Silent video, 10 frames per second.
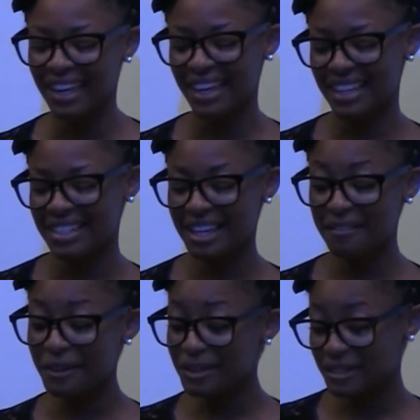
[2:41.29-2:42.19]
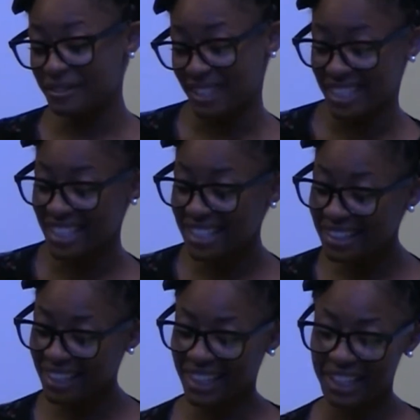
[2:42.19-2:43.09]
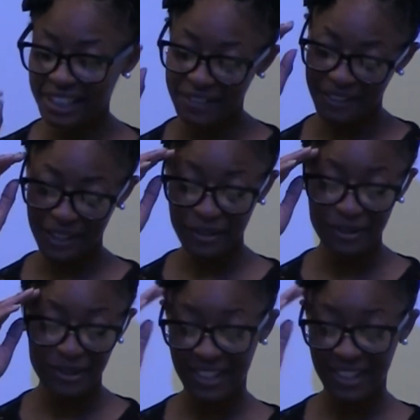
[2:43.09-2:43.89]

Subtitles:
And I felt defeated, and I left the interview